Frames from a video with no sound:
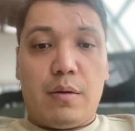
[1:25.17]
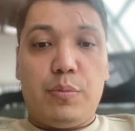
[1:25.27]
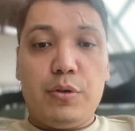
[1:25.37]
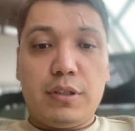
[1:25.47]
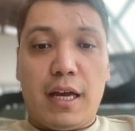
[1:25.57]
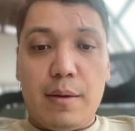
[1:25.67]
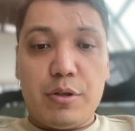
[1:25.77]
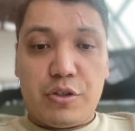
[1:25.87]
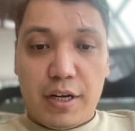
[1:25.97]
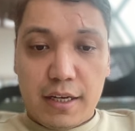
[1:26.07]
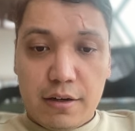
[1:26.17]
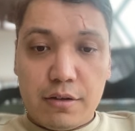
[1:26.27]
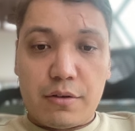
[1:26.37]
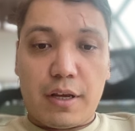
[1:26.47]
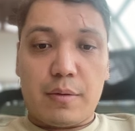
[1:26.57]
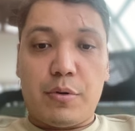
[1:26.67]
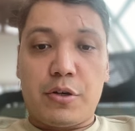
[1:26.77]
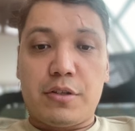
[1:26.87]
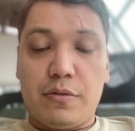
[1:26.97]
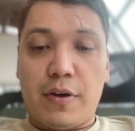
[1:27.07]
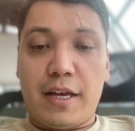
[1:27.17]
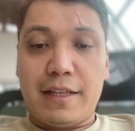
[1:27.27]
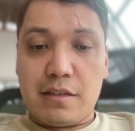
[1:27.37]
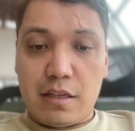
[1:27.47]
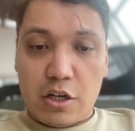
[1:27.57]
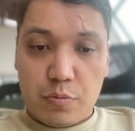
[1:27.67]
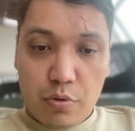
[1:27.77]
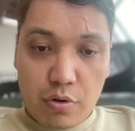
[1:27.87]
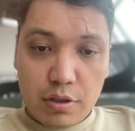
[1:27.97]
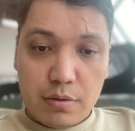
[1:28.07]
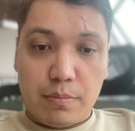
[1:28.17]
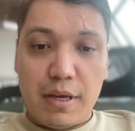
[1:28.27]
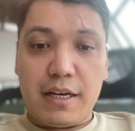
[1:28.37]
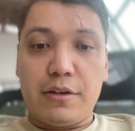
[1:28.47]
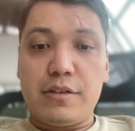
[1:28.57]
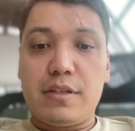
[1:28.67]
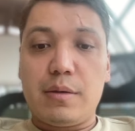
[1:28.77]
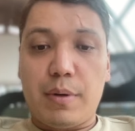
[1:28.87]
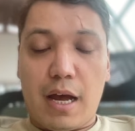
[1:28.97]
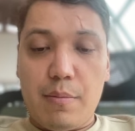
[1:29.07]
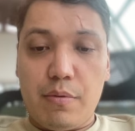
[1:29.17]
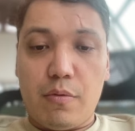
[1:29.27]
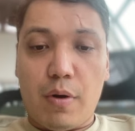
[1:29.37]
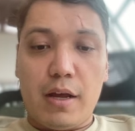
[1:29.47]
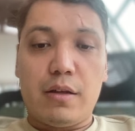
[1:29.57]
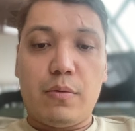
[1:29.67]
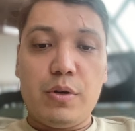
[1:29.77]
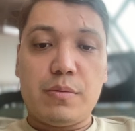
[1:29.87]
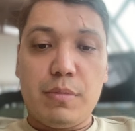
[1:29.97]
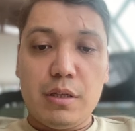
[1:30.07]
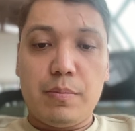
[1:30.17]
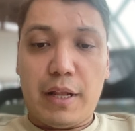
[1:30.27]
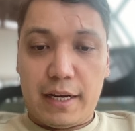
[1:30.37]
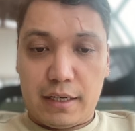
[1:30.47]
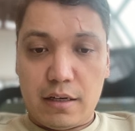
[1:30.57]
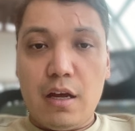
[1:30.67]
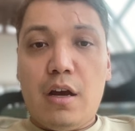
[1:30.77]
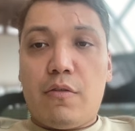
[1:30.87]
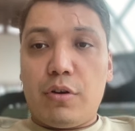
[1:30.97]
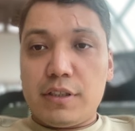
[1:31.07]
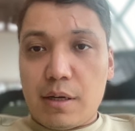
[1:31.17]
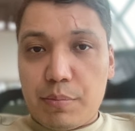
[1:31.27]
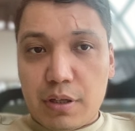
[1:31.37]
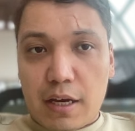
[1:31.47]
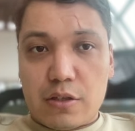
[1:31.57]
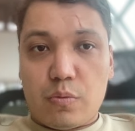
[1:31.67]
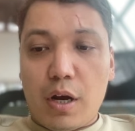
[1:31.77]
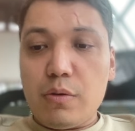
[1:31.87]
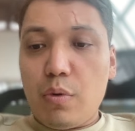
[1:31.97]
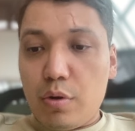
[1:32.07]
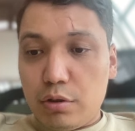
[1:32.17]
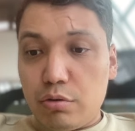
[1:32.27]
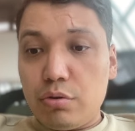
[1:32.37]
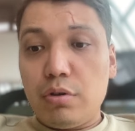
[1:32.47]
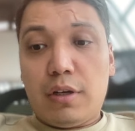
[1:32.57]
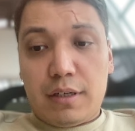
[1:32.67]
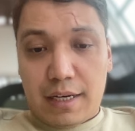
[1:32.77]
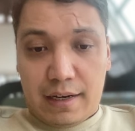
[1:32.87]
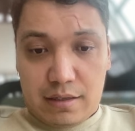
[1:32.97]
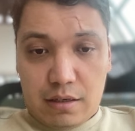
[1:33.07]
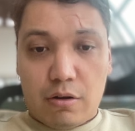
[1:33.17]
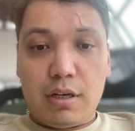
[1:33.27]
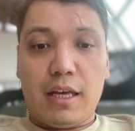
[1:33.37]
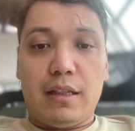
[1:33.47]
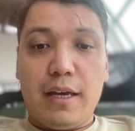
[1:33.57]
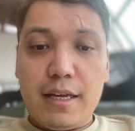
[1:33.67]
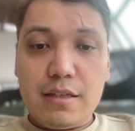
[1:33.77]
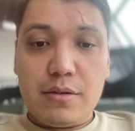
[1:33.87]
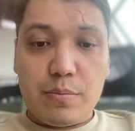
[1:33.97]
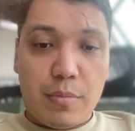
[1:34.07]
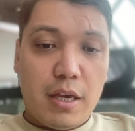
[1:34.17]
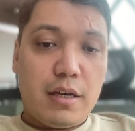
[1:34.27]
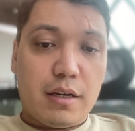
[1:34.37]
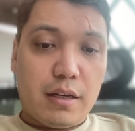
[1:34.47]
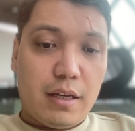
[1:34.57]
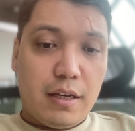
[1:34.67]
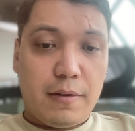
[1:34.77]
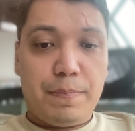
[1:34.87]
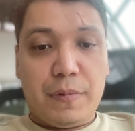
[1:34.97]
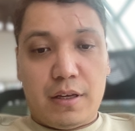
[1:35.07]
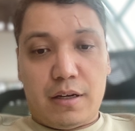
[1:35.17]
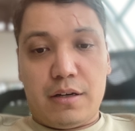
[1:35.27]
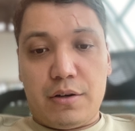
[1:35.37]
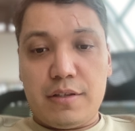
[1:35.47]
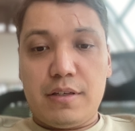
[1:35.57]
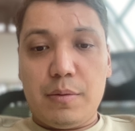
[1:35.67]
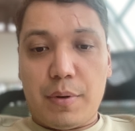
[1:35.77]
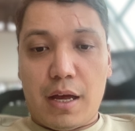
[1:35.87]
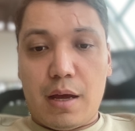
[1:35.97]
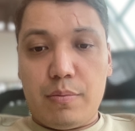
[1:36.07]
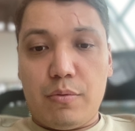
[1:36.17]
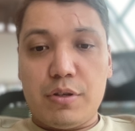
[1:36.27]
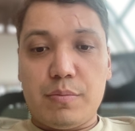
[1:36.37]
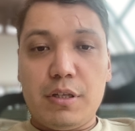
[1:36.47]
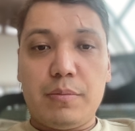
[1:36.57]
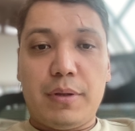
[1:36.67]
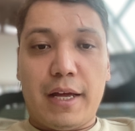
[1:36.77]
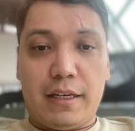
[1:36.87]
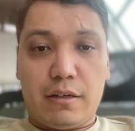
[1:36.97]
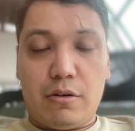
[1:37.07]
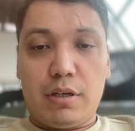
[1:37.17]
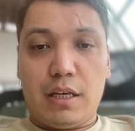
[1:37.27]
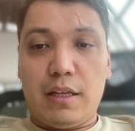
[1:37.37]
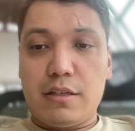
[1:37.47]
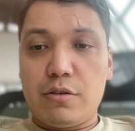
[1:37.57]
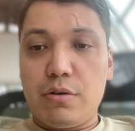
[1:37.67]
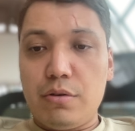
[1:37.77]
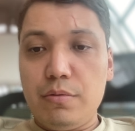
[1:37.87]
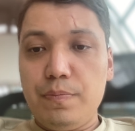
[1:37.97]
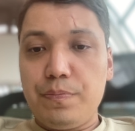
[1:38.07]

Build habit tracker, create personal finance dashboard, make a receipt app while with meal planning. For example, guys, what we will do next? Okay, let's make a receipt app with meal planning. Okay, let's go.